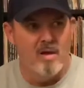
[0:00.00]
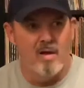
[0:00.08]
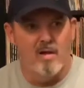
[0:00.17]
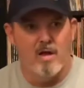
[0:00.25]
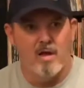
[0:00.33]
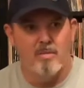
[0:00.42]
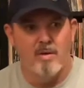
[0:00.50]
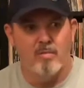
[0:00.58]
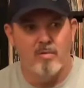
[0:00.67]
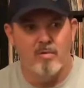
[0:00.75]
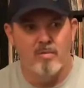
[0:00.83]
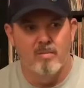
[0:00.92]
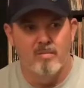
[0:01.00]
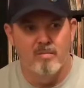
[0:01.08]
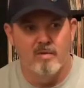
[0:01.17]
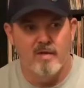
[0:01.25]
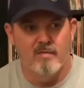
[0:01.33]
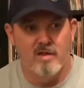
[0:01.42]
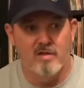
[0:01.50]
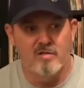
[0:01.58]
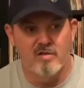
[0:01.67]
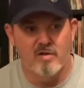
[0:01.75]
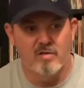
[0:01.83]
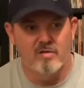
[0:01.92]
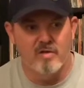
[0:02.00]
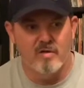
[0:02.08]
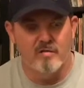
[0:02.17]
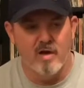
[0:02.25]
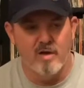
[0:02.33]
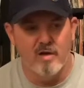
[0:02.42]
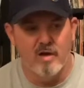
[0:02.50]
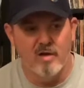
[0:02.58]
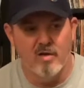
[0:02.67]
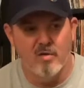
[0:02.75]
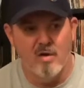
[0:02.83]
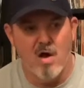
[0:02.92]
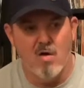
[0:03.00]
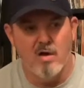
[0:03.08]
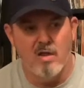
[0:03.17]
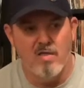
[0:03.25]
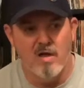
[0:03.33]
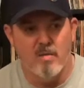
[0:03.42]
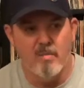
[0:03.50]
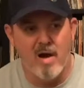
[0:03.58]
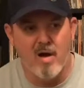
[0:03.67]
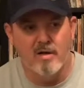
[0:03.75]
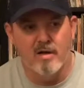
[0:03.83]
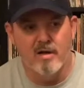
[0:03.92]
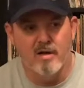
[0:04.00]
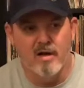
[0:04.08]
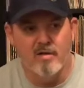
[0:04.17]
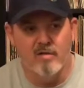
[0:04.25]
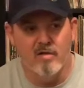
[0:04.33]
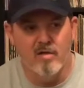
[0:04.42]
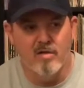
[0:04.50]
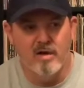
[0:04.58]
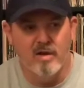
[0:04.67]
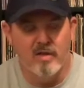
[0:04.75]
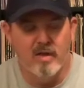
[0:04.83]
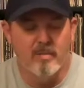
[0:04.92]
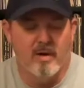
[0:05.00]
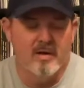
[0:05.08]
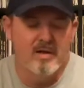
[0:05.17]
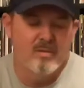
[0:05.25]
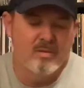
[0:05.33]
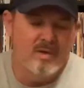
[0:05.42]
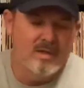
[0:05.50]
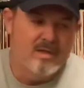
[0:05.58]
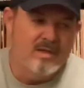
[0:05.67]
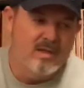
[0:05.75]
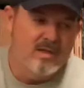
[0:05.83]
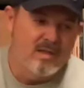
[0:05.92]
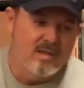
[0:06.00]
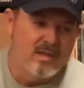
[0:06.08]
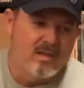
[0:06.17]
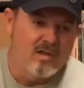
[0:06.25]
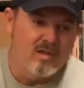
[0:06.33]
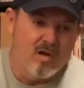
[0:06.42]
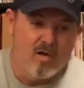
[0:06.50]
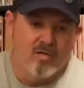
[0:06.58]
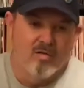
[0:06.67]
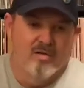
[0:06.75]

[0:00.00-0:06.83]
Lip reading: A lot of people give the excuse of, I don't know anything about it, I never learned anything about it. Learn.